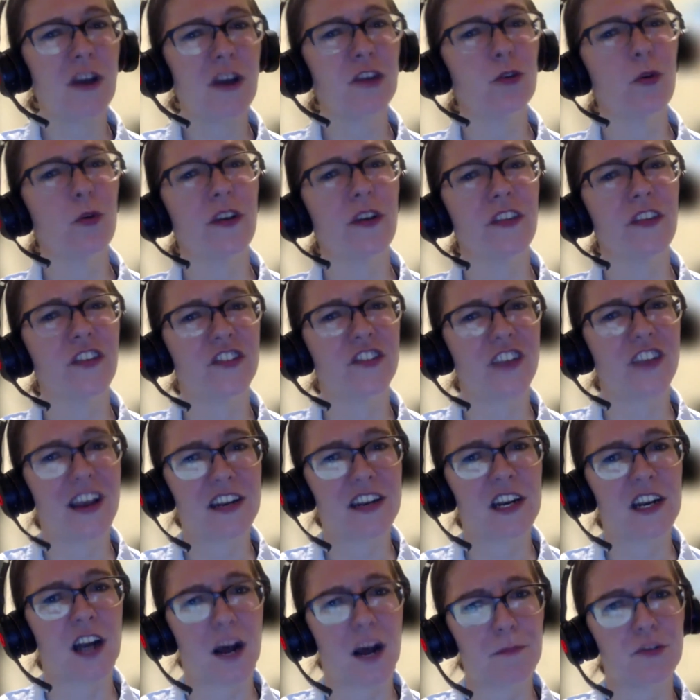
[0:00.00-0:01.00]
you can set
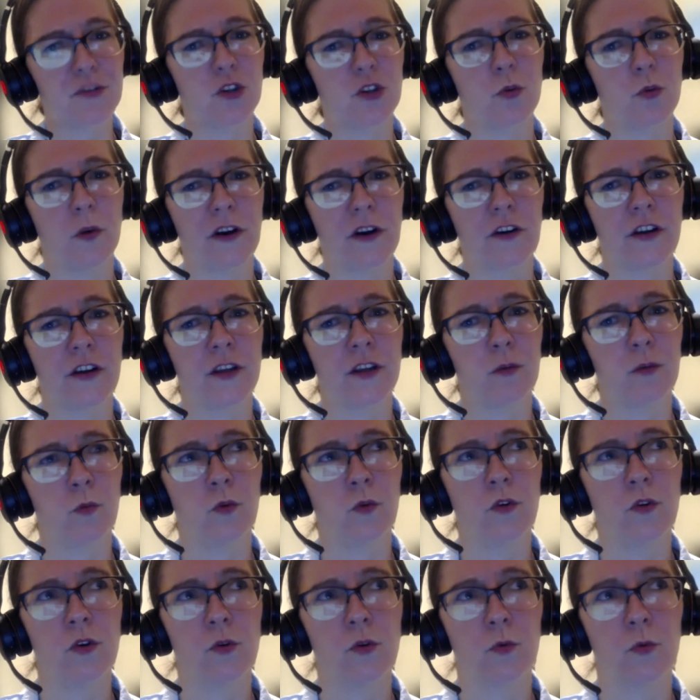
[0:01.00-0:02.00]
it up to where it
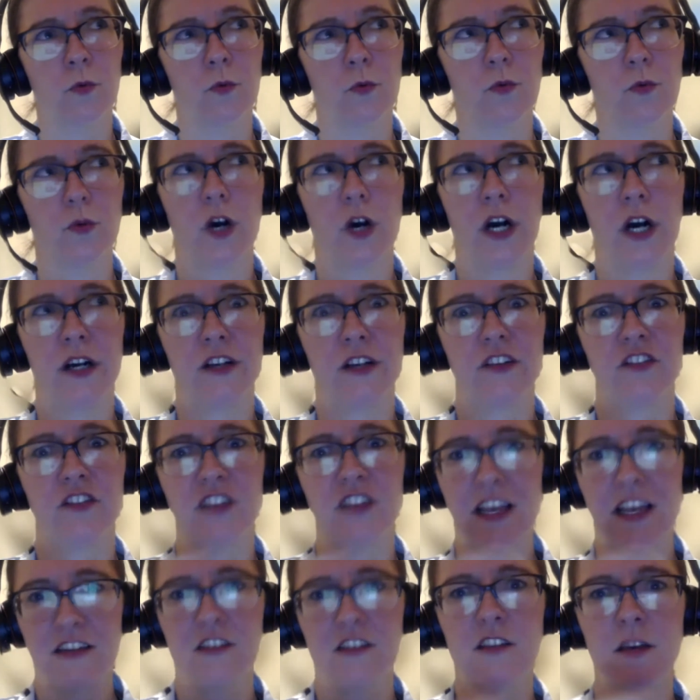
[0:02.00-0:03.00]
will uh,
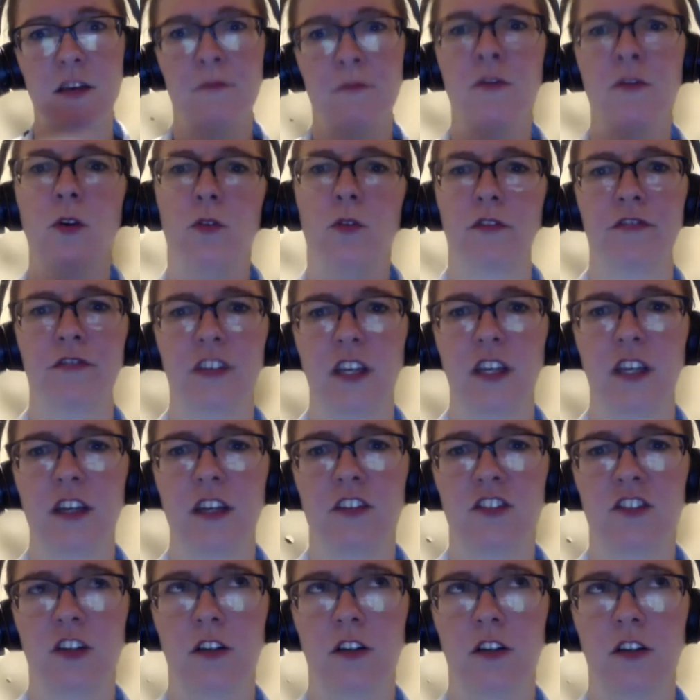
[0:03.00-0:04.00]
send them
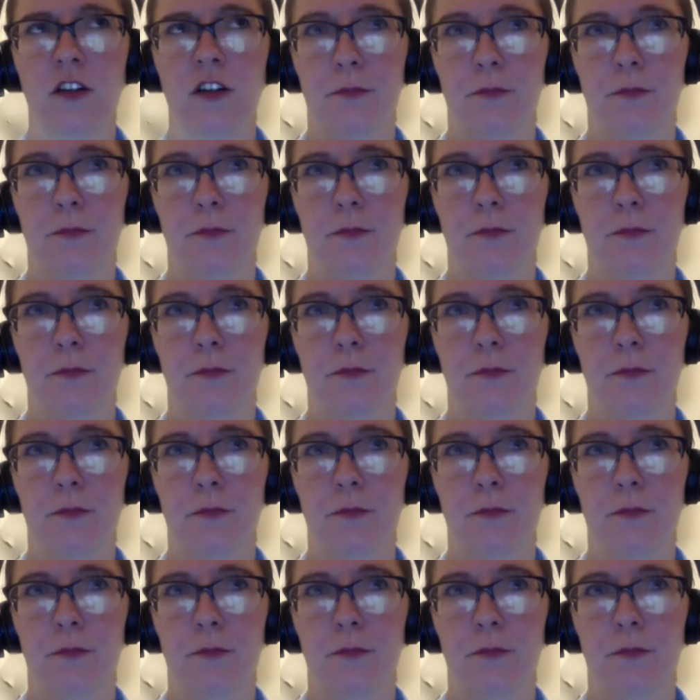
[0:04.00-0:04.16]
notification, uh,